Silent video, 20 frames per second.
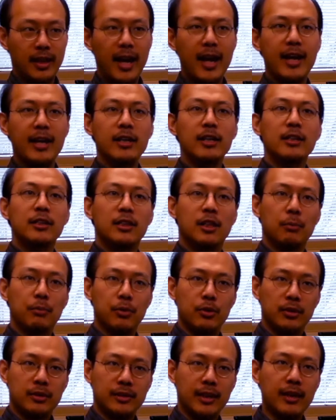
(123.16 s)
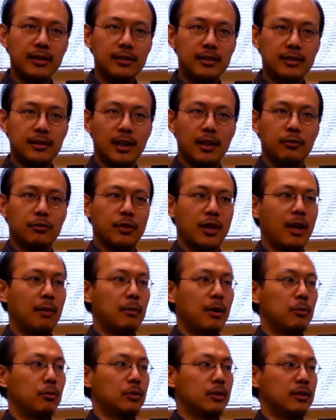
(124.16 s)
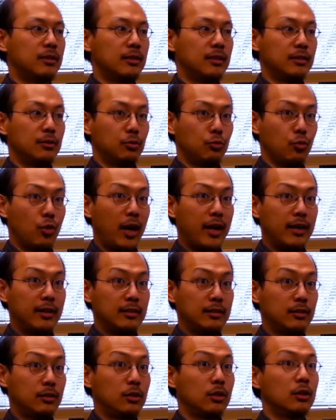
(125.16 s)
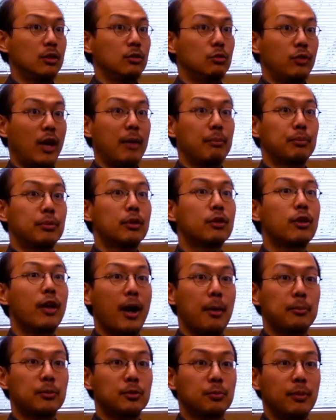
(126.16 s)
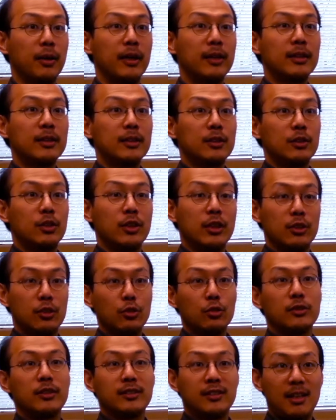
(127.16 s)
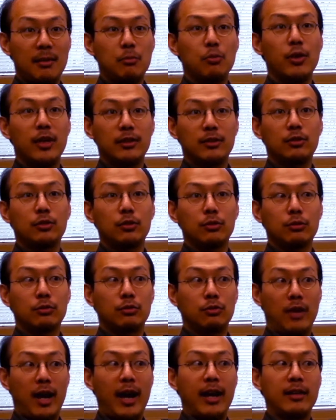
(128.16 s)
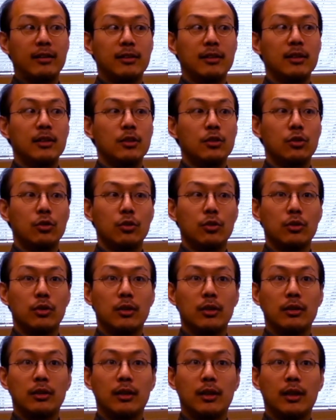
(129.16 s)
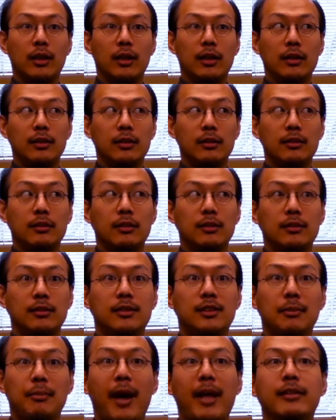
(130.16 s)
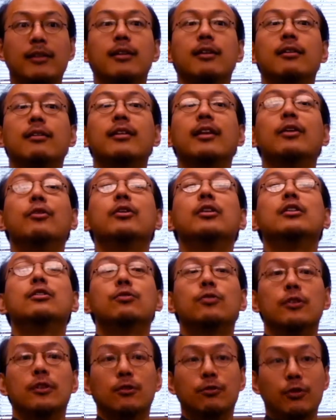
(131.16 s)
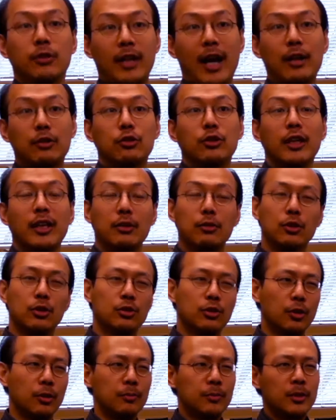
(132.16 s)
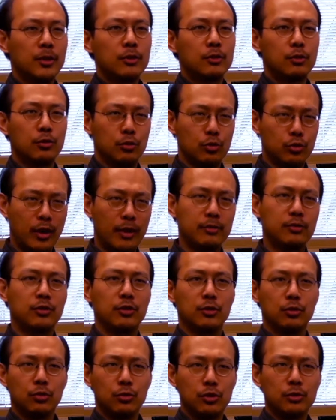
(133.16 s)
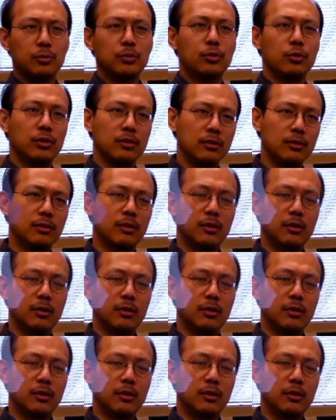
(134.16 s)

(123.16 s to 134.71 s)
hey, computer scientists have come up with these ways to write programs, but you can use the same ways to write your semantic theories for natural language. So sort of transferring tools between.